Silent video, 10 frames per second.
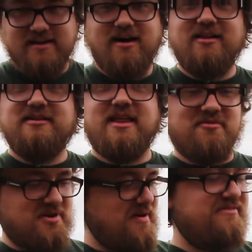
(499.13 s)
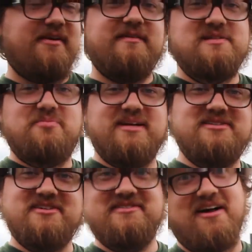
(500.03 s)
Another one of my favorites, I'm pretty
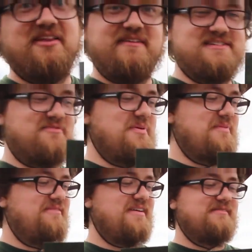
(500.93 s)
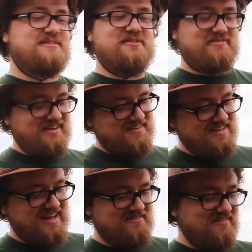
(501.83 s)
sure all of these have been my favorite so far,
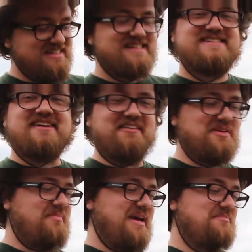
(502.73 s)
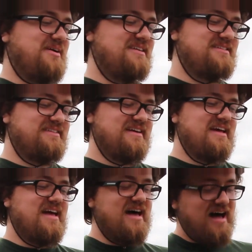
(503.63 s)
is the scarlet paintbrush.
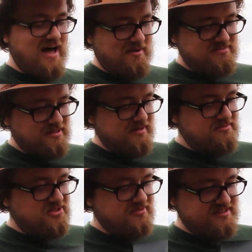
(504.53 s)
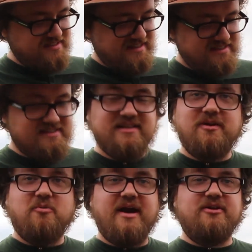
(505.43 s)
Sometimes you will see this in
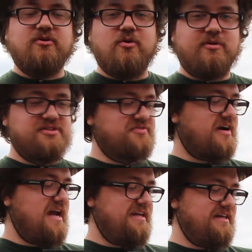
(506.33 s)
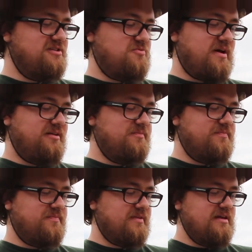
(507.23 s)
a white or orange variety as well.
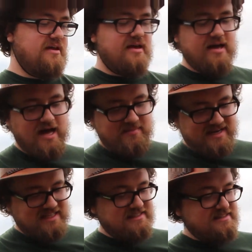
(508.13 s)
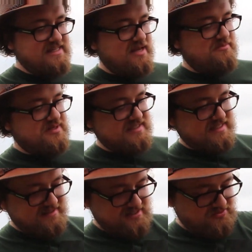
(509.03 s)
And it gets its names because
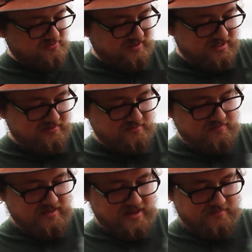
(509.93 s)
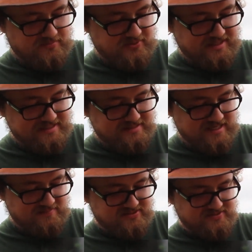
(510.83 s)
it has these really pretty
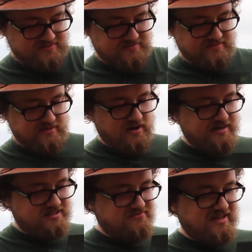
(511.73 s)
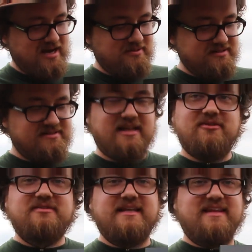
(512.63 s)
tips on its flowers that
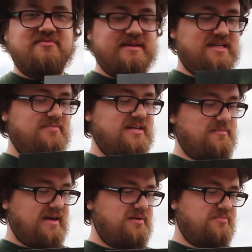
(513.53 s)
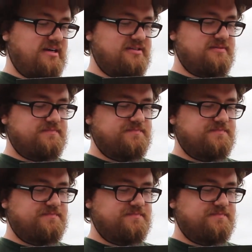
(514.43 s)
look like they've been dipped in a paintbrush.